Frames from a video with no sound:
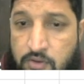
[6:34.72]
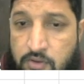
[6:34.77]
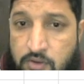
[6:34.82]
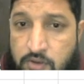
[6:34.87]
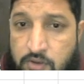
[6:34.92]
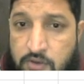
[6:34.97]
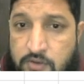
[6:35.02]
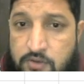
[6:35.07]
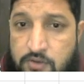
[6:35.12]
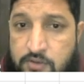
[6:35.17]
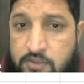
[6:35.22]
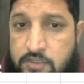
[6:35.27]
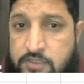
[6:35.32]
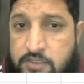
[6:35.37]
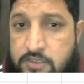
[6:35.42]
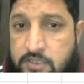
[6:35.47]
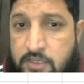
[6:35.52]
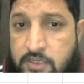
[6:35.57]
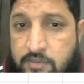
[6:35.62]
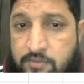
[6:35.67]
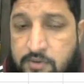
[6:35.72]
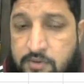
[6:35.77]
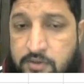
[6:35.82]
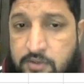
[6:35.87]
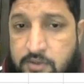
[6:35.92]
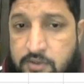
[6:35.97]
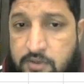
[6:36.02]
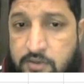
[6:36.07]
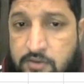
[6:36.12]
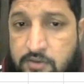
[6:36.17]
In this type enter
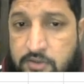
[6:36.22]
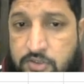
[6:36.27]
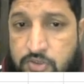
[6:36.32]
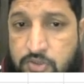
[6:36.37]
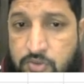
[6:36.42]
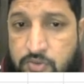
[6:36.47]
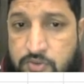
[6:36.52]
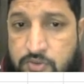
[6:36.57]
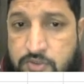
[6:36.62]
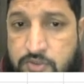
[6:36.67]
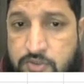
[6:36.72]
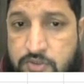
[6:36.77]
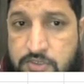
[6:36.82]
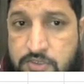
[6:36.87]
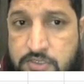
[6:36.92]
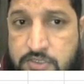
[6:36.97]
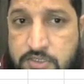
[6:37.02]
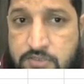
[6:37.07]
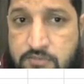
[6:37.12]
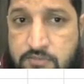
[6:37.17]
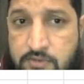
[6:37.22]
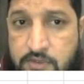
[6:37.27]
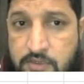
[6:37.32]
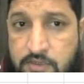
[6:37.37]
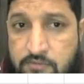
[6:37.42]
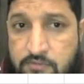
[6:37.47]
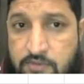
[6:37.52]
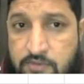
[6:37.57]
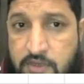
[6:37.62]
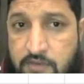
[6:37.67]
it will show. So this one
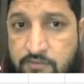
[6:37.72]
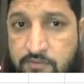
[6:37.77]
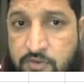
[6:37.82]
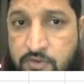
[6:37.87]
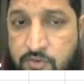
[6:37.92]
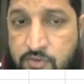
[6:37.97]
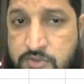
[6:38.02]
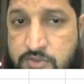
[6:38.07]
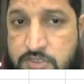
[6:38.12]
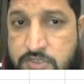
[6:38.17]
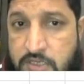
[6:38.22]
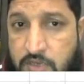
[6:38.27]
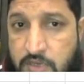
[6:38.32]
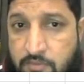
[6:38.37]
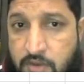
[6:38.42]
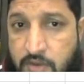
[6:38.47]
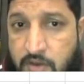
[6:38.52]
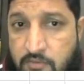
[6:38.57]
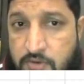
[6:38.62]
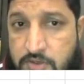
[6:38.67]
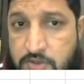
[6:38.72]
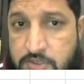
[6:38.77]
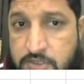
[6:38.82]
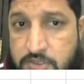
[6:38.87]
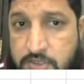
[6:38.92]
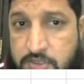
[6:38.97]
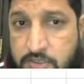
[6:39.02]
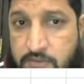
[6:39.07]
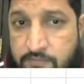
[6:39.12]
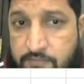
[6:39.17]
we have used comma
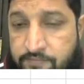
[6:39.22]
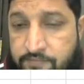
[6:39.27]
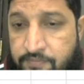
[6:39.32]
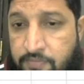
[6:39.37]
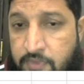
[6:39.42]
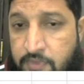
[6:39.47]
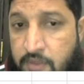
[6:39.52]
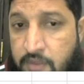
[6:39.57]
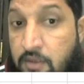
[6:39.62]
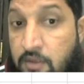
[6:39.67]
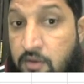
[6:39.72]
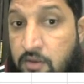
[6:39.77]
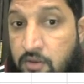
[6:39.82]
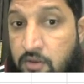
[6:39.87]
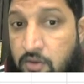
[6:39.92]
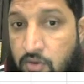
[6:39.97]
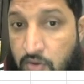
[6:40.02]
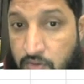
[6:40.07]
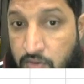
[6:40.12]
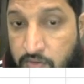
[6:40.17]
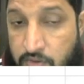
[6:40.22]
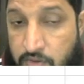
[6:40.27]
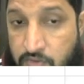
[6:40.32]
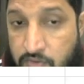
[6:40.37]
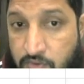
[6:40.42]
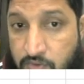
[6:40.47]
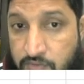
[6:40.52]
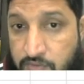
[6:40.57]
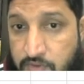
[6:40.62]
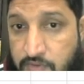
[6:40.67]
version. There's
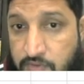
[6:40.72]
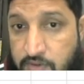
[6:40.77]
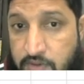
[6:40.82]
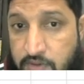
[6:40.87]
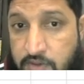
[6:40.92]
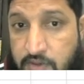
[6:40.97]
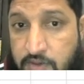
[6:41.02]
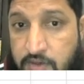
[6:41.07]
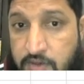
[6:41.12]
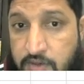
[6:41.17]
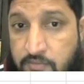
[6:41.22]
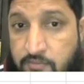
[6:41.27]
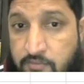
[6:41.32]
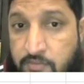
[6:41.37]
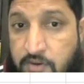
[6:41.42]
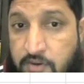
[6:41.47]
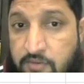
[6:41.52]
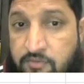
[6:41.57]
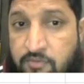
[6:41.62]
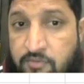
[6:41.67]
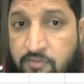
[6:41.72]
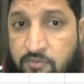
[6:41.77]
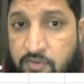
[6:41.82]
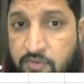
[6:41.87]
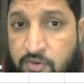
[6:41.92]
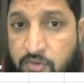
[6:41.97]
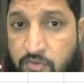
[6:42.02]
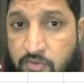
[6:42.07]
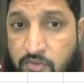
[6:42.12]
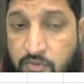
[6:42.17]
one way you can add it, but
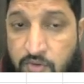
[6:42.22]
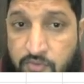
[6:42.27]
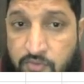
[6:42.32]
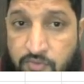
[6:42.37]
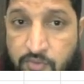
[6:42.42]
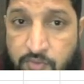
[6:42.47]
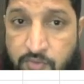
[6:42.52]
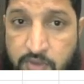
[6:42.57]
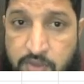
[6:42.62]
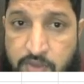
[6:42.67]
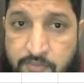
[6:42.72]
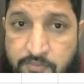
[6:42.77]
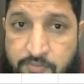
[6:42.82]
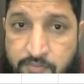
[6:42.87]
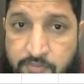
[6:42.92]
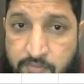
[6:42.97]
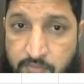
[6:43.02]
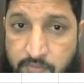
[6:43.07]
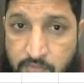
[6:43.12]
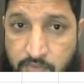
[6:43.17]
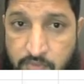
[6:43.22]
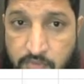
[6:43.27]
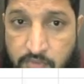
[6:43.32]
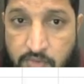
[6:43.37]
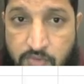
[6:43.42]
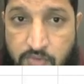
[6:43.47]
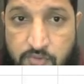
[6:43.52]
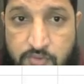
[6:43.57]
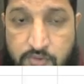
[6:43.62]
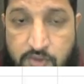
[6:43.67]
if you keep
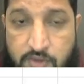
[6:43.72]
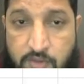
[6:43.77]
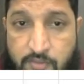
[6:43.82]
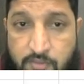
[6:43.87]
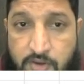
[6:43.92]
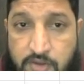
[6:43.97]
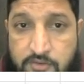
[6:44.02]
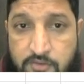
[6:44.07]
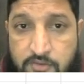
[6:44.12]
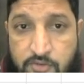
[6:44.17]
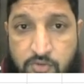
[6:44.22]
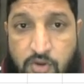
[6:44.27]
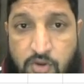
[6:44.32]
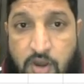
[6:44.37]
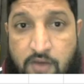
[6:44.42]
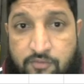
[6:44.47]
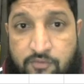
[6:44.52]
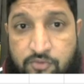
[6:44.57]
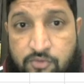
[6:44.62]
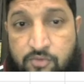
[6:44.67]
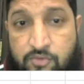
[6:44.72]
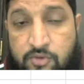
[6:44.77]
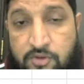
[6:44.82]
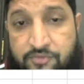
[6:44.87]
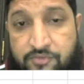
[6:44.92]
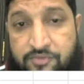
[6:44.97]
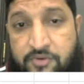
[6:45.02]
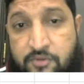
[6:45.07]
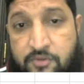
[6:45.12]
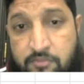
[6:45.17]
use commas, you have to
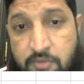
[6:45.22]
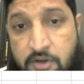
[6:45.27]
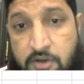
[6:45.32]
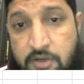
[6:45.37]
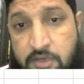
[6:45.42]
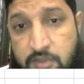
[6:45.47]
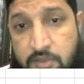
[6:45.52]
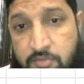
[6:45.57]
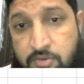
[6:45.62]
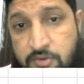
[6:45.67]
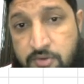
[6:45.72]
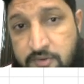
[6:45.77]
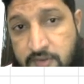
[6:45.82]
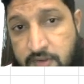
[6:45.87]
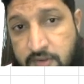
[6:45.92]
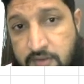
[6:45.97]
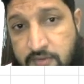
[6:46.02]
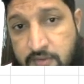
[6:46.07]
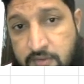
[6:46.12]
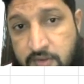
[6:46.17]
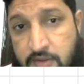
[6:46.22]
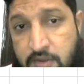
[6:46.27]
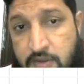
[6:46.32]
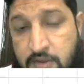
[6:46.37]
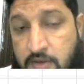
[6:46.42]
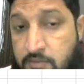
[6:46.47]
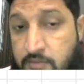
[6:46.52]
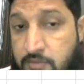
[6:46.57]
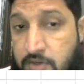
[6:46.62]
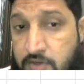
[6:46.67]
refer multiple cells.
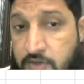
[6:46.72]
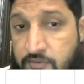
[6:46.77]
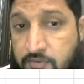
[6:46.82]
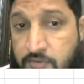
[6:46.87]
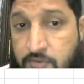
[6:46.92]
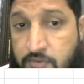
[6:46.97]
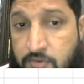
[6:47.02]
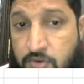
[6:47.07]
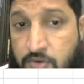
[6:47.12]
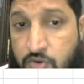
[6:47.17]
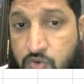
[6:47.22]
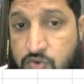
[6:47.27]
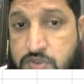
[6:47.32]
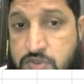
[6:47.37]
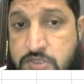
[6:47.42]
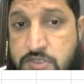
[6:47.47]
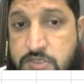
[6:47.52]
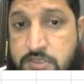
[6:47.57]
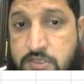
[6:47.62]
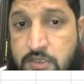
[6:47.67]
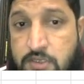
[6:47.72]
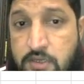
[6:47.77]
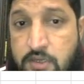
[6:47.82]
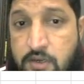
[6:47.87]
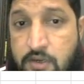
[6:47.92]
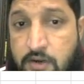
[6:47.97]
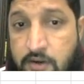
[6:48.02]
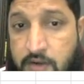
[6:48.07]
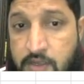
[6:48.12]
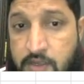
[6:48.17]
But if you use
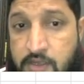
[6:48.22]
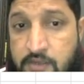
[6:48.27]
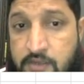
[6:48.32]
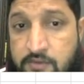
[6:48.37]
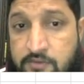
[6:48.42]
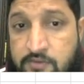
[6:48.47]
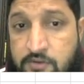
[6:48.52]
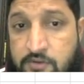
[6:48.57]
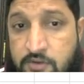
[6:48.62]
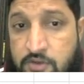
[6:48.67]
range,